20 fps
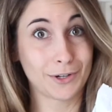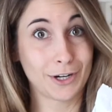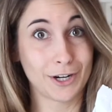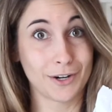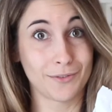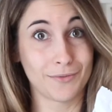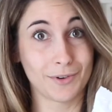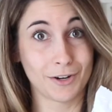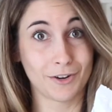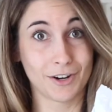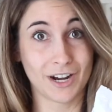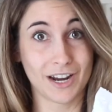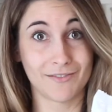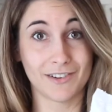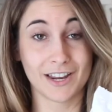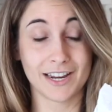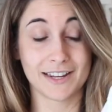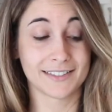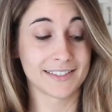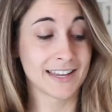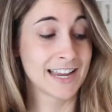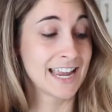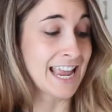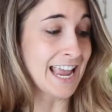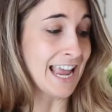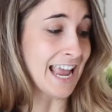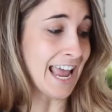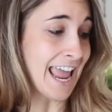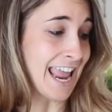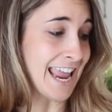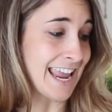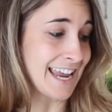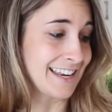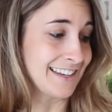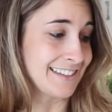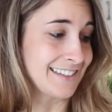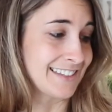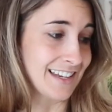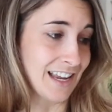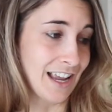curb your cravings,
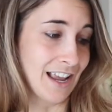and